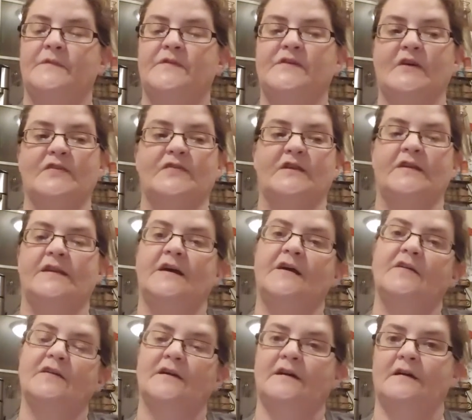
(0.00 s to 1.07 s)
just an
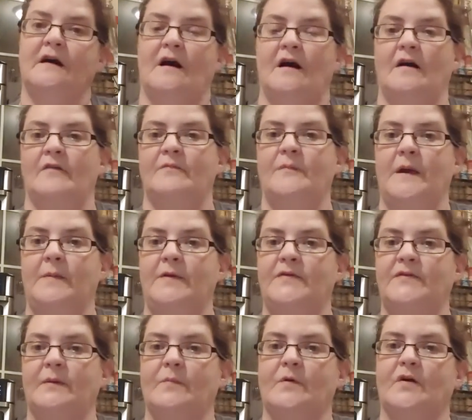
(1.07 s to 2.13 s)
inkling of maybe
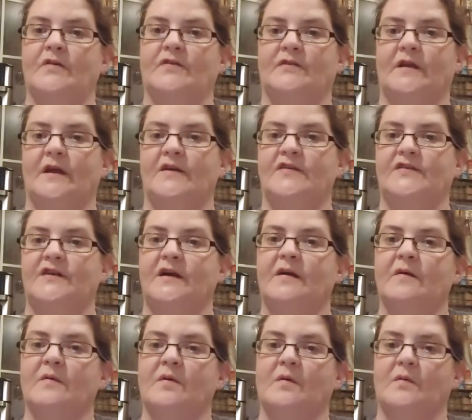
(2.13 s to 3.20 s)
some words that I
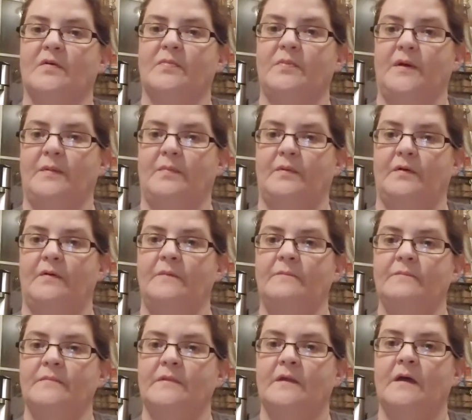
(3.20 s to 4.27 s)
share with people
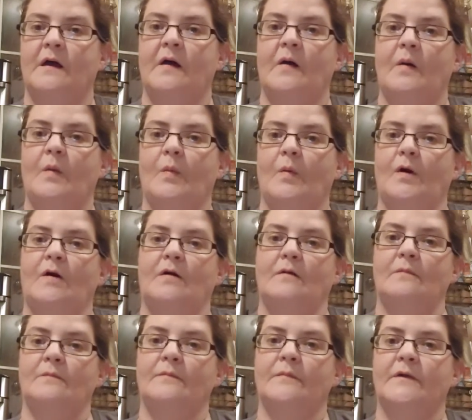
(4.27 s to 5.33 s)

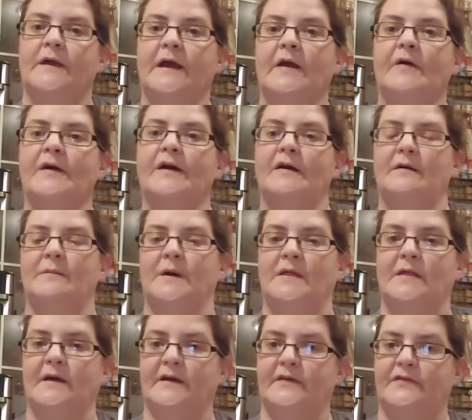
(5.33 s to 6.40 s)
will carry on my
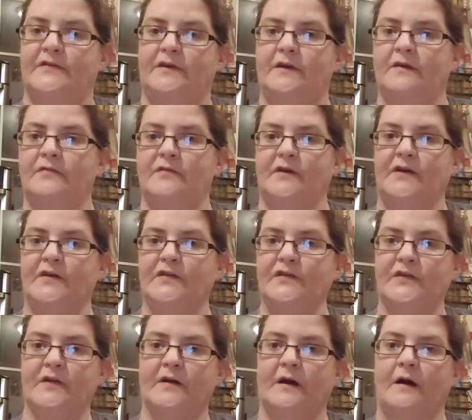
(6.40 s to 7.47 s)
legacy for
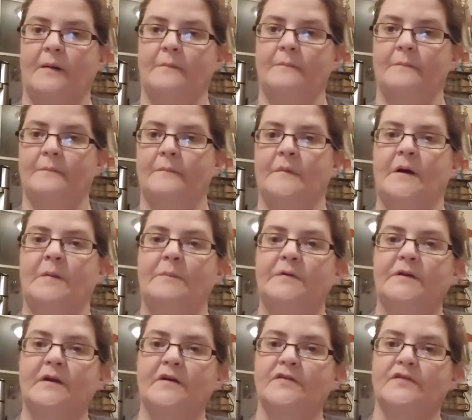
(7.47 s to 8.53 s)
years to come,
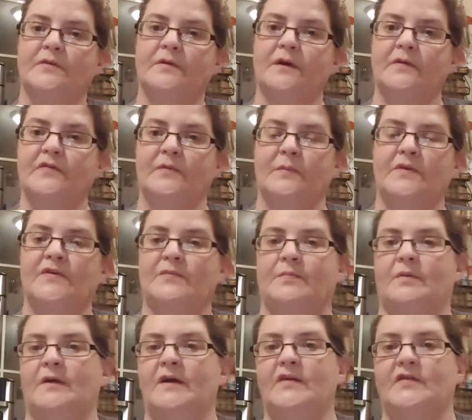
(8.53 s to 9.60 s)
but also give some
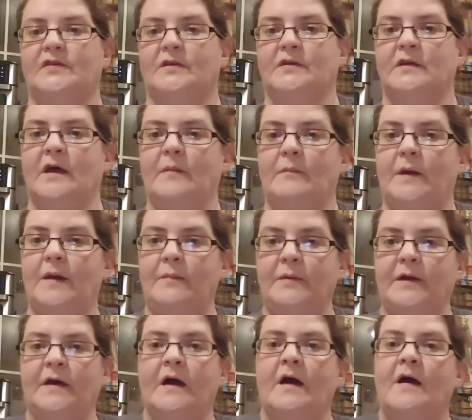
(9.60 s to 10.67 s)
inspiration and
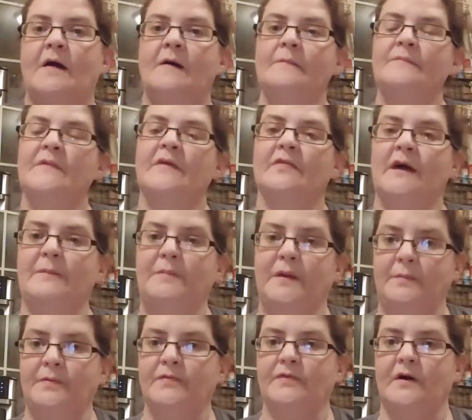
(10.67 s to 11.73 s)
maybe let
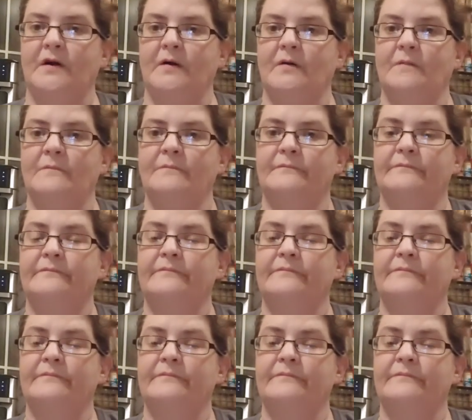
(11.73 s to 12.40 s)
people know